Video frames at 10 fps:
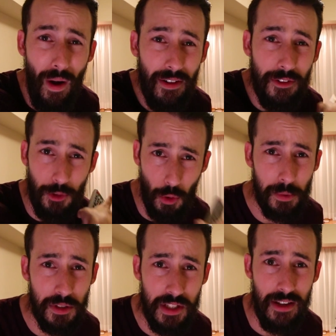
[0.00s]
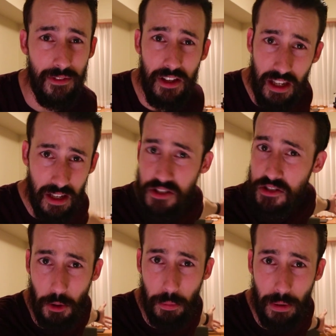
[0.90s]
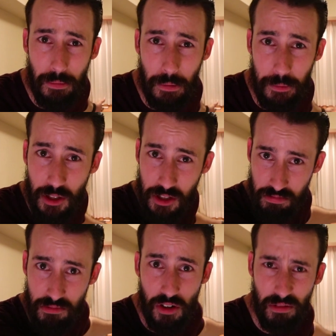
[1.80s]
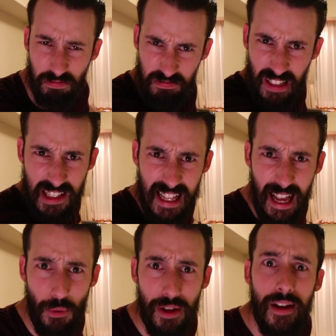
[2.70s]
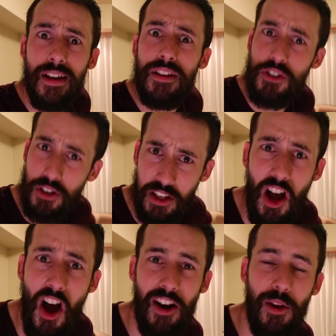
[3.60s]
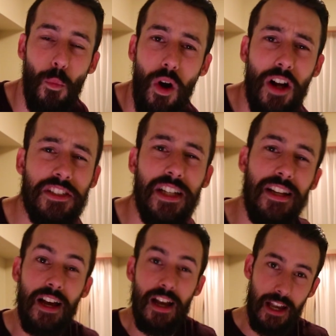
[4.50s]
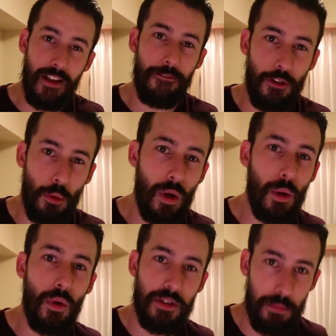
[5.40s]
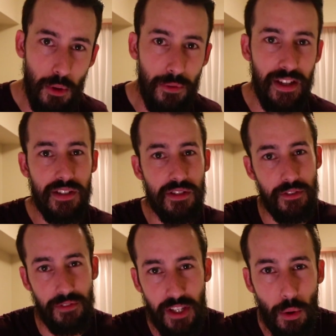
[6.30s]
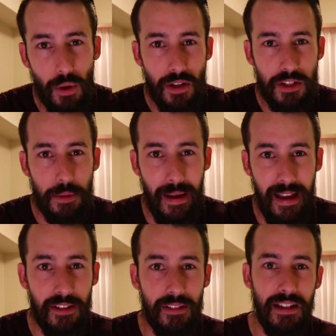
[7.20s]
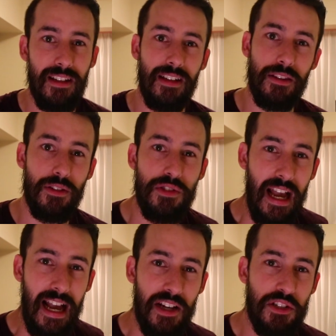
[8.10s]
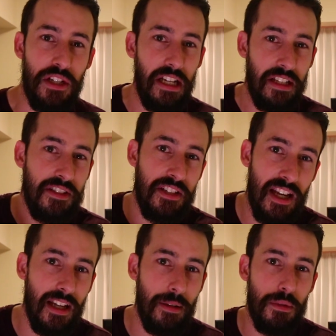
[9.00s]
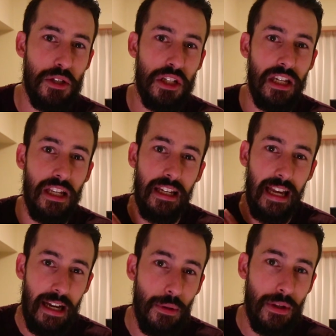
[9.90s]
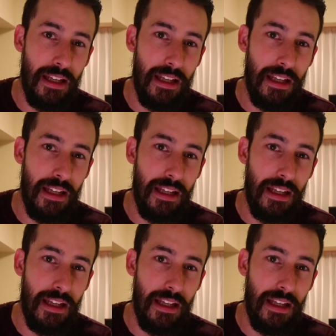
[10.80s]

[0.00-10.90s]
While normal TV is no problem, you can just turn it, that's loud, turn it on and watch it. If you want to watch movies or the video on demand or anything, there's actually a ticket machine out